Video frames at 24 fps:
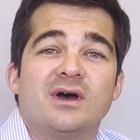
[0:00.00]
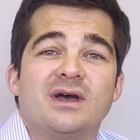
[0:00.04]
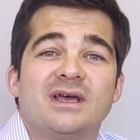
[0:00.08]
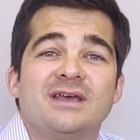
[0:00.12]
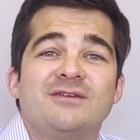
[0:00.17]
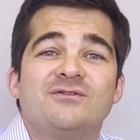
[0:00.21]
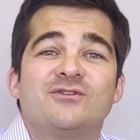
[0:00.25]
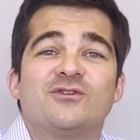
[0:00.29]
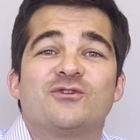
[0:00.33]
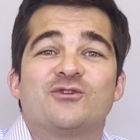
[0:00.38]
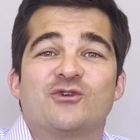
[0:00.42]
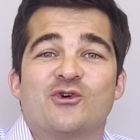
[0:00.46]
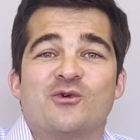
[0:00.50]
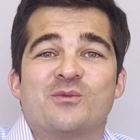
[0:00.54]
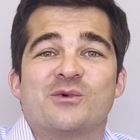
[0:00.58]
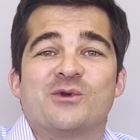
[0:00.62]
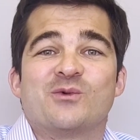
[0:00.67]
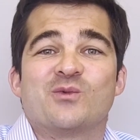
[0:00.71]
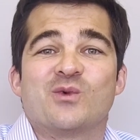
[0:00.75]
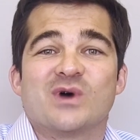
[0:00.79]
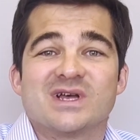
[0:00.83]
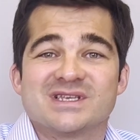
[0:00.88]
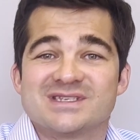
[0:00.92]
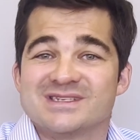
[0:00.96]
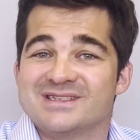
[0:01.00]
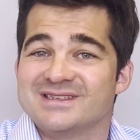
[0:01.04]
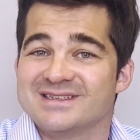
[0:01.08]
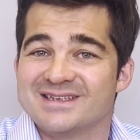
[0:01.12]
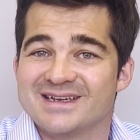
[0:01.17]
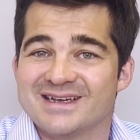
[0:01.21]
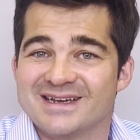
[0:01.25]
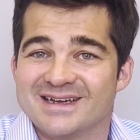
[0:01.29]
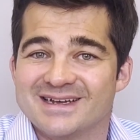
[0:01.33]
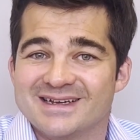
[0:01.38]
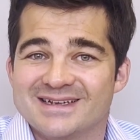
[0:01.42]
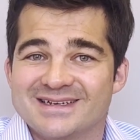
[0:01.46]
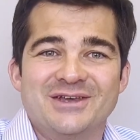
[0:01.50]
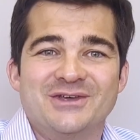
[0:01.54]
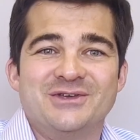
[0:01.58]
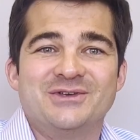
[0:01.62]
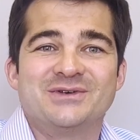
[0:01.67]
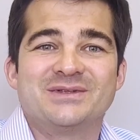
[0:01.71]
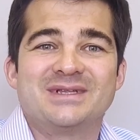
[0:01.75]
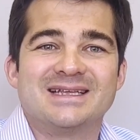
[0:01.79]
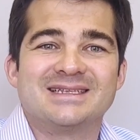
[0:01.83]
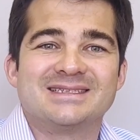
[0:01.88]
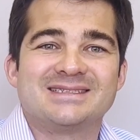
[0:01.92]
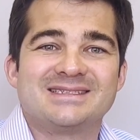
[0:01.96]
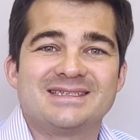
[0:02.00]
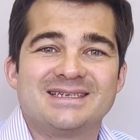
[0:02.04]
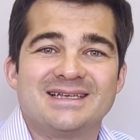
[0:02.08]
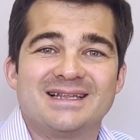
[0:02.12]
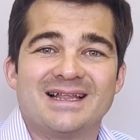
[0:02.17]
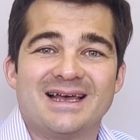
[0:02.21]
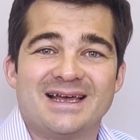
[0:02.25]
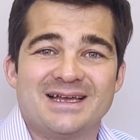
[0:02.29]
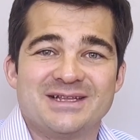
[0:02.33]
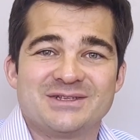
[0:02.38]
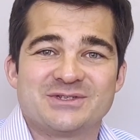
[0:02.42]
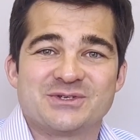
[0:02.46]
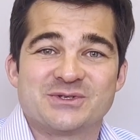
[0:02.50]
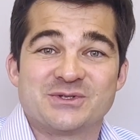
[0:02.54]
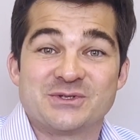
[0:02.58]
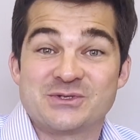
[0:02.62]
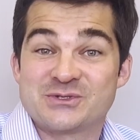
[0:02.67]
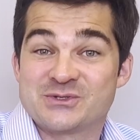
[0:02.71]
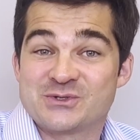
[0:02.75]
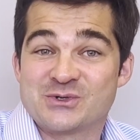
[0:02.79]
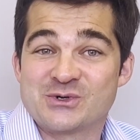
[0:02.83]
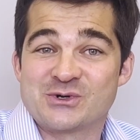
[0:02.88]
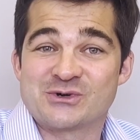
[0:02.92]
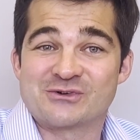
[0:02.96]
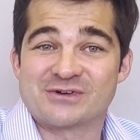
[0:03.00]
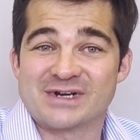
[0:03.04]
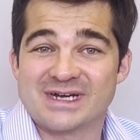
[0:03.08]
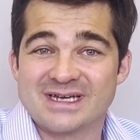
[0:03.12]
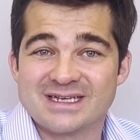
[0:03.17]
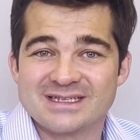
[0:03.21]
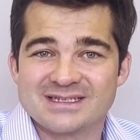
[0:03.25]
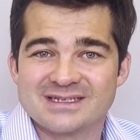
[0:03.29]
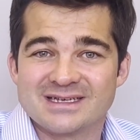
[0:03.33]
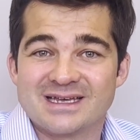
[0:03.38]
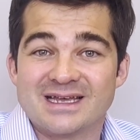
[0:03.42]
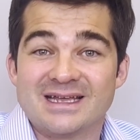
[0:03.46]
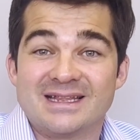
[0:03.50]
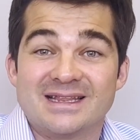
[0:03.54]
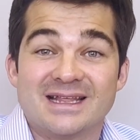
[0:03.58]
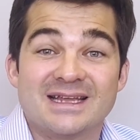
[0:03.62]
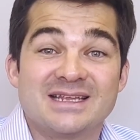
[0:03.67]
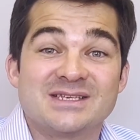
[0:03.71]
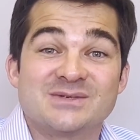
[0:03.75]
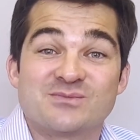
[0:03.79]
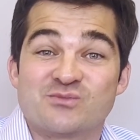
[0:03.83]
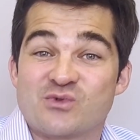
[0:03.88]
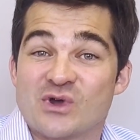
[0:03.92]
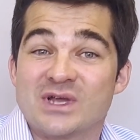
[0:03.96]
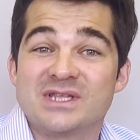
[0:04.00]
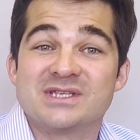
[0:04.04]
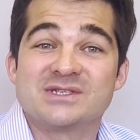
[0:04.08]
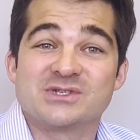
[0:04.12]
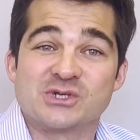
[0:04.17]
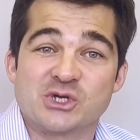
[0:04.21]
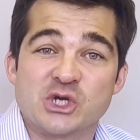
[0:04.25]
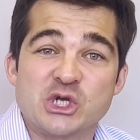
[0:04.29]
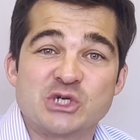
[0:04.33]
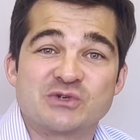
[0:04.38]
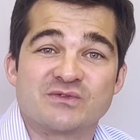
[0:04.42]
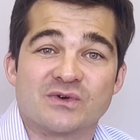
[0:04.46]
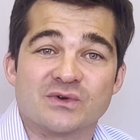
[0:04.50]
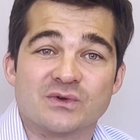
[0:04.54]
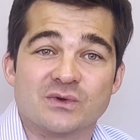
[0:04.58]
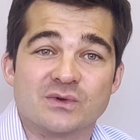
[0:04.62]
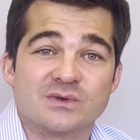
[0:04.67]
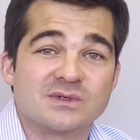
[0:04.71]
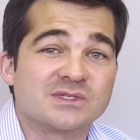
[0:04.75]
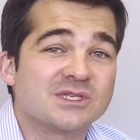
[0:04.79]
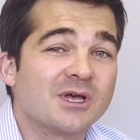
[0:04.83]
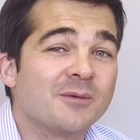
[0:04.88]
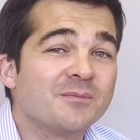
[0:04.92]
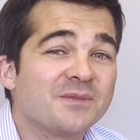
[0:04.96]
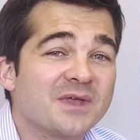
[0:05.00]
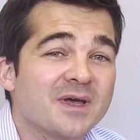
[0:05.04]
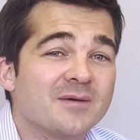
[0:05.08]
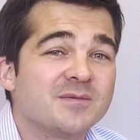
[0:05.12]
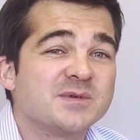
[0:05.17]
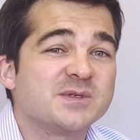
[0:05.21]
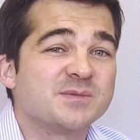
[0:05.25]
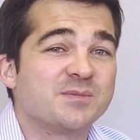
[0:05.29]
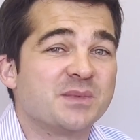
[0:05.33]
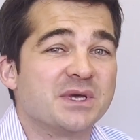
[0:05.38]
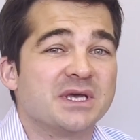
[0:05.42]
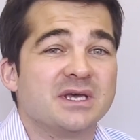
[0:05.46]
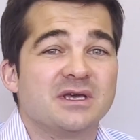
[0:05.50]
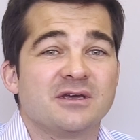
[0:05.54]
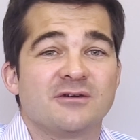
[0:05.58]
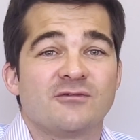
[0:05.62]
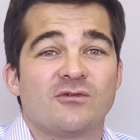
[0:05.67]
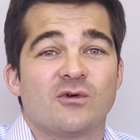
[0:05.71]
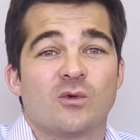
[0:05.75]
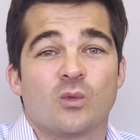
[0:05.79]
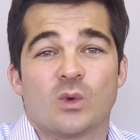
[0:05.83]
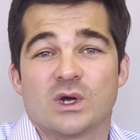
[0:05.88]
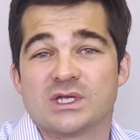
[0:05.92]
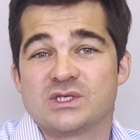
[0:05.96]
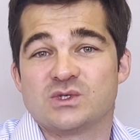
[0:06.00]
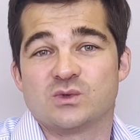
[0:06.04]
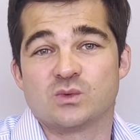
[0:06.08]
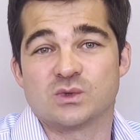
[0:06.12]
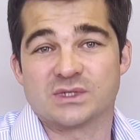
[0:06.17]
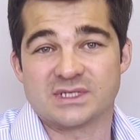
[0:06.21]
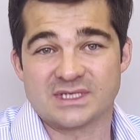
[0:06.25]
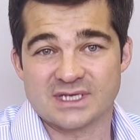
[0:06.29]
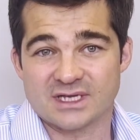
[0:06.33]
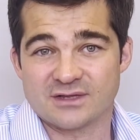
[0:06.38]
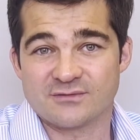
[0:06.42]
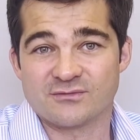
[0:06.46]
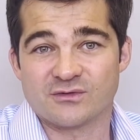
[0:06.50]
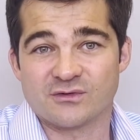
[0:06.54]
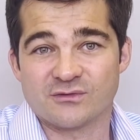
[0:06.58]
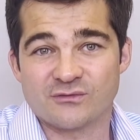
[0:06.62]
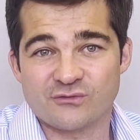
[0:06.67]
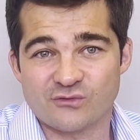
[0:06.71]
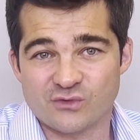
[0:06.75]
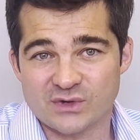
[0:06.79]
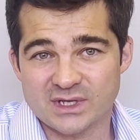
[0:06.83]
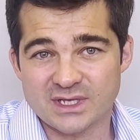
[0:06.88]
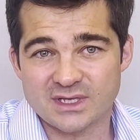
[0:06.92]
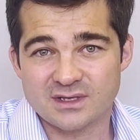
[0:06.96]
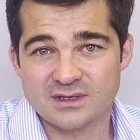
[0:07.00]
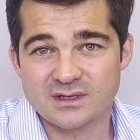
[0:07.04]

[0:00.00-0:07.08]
if the doorman wasn't there, you'd still enter the store, right? That is brand search for you, sometimes paying for what you would get for free.